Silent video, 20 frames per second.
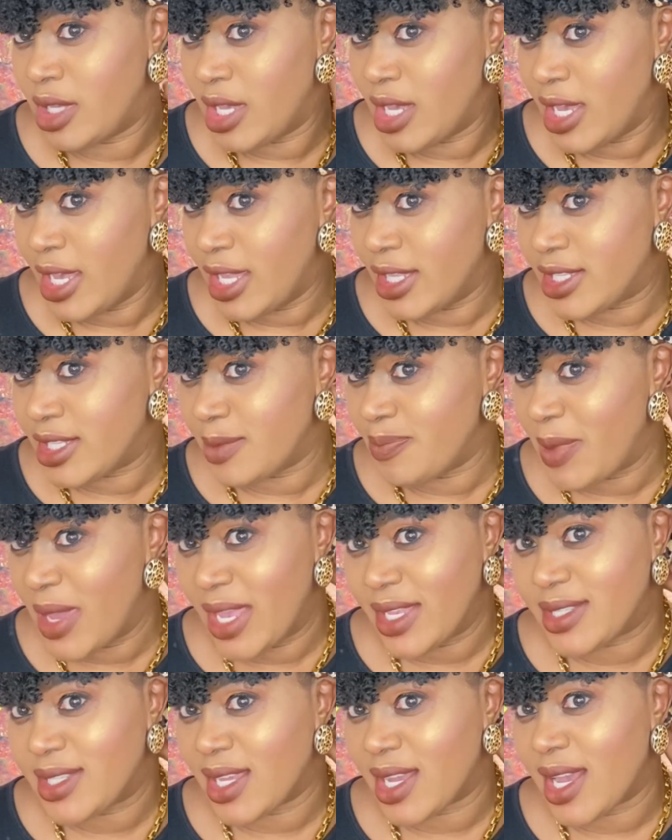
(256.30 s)
it's
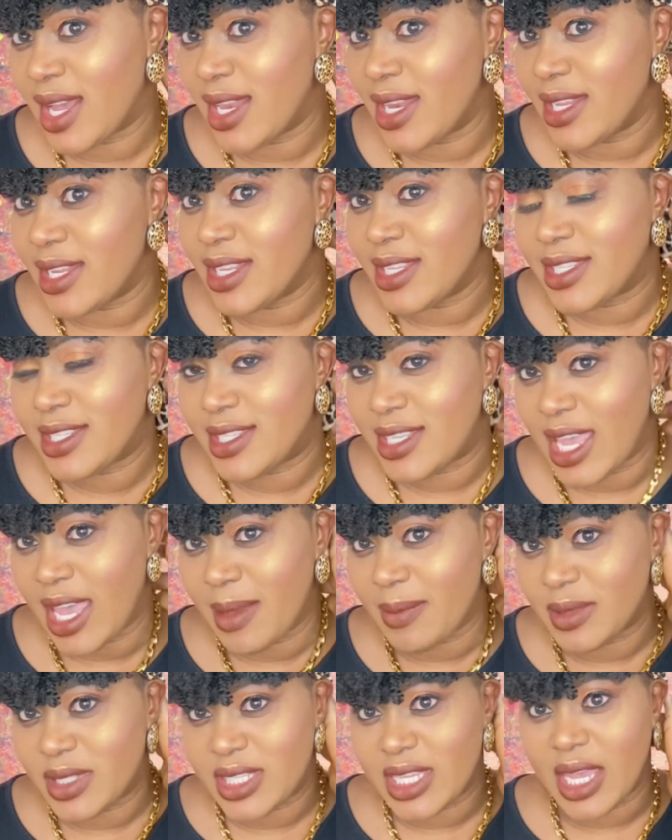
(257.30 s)
basically the
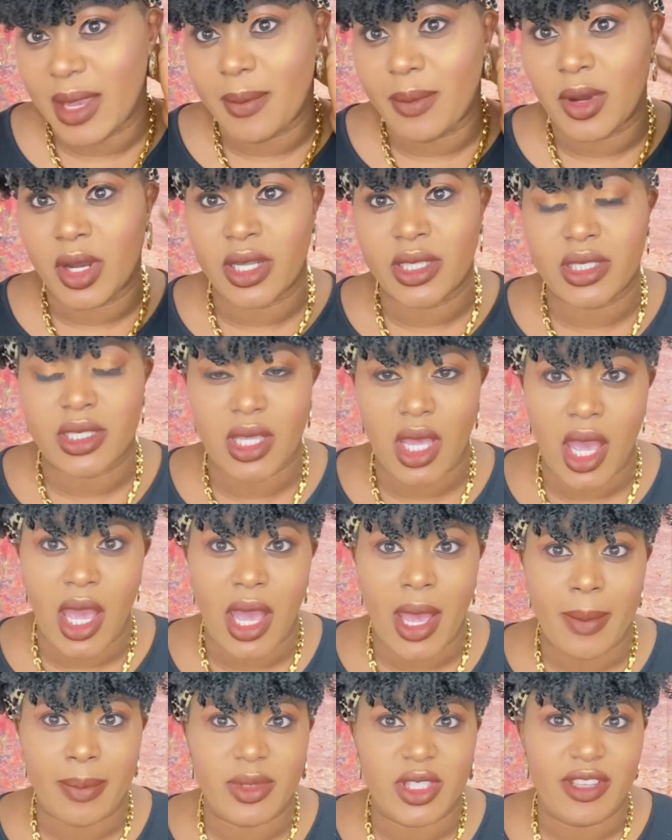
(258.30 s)
same thing, but
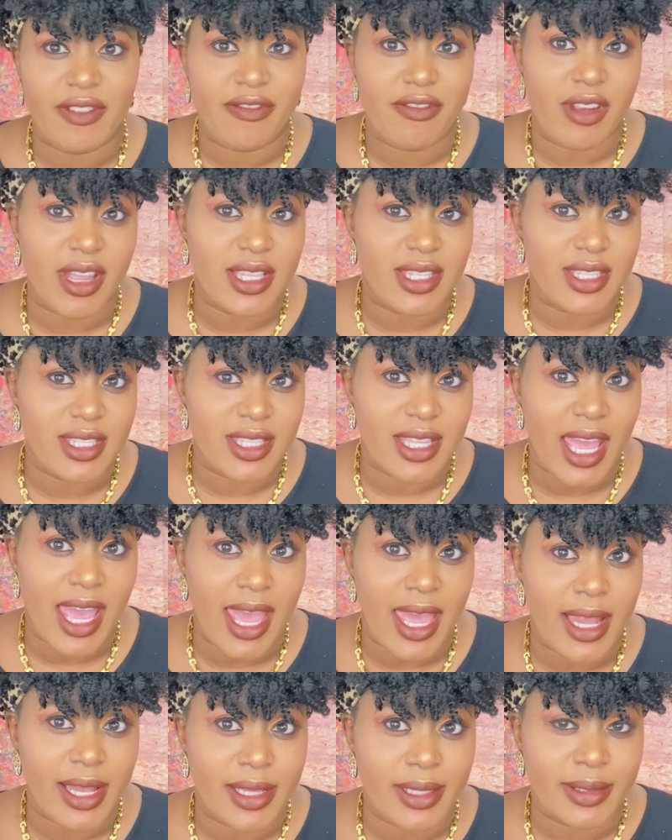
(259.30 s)
different
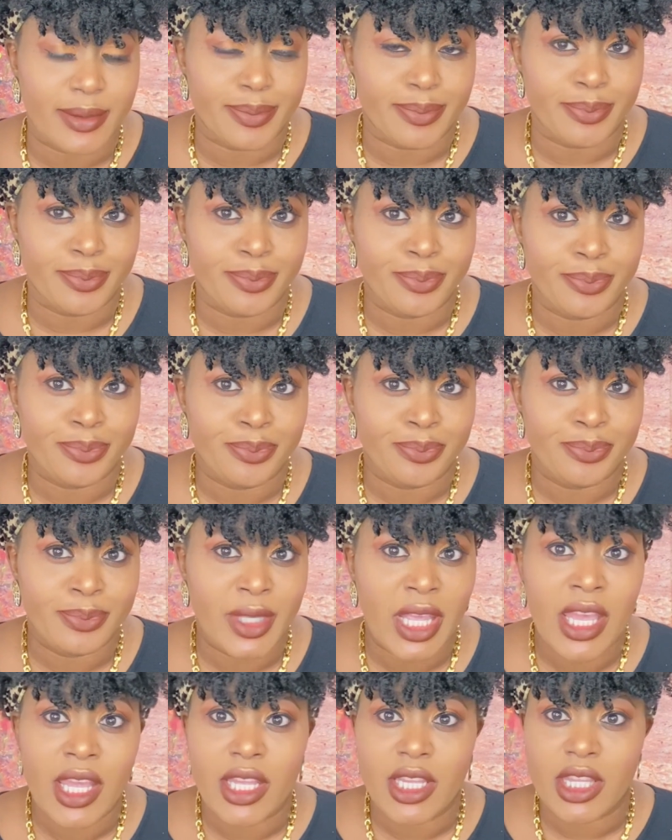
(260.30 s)
style.
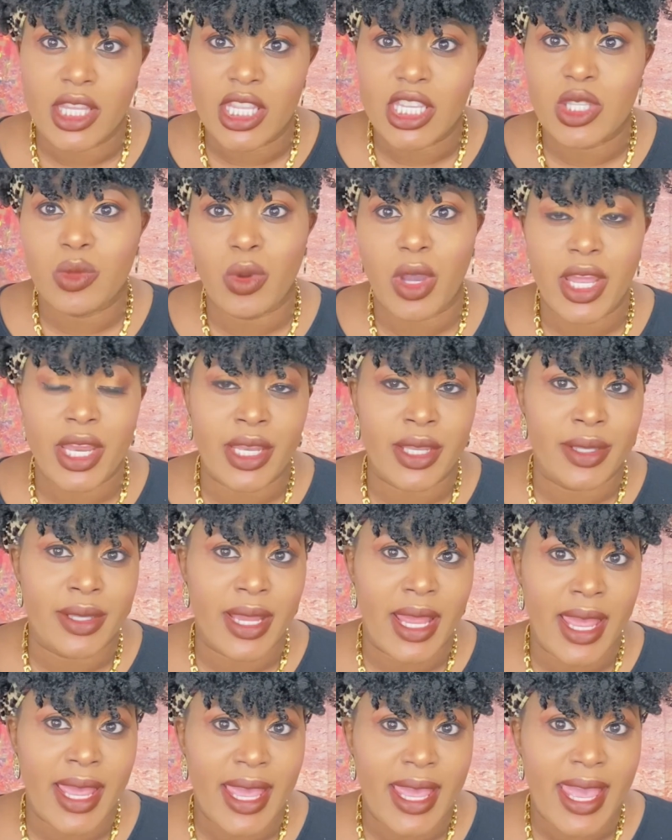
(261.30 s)
This one
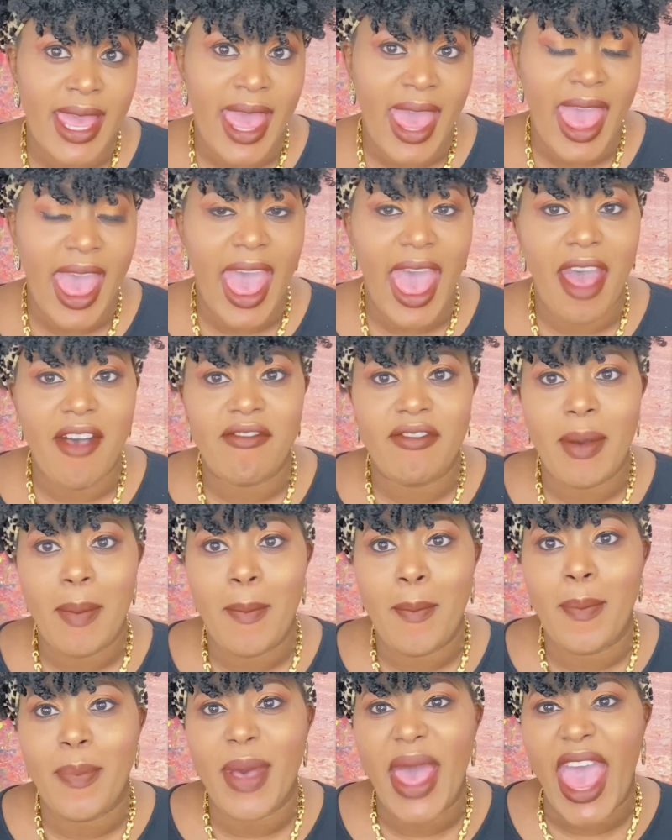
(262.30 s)
have a
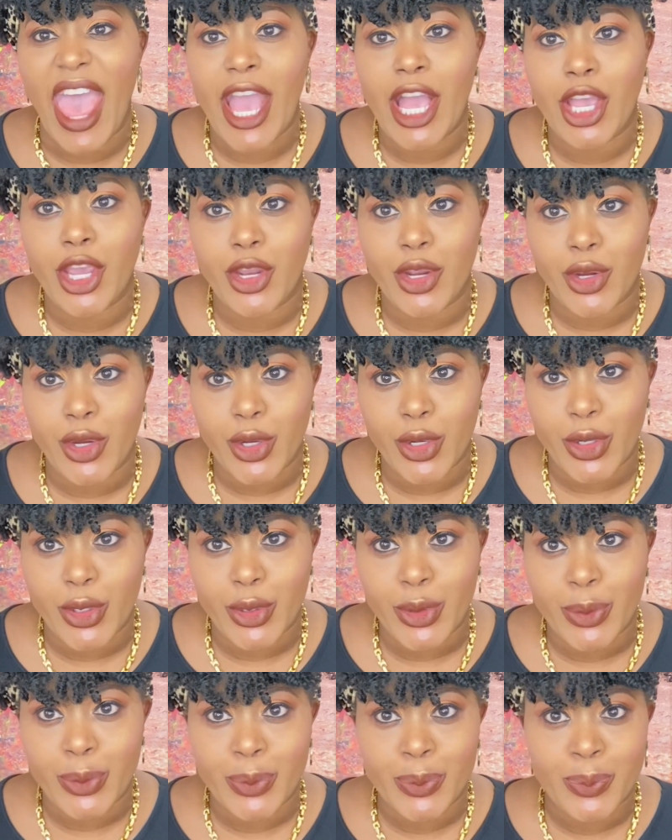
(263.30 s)
banger.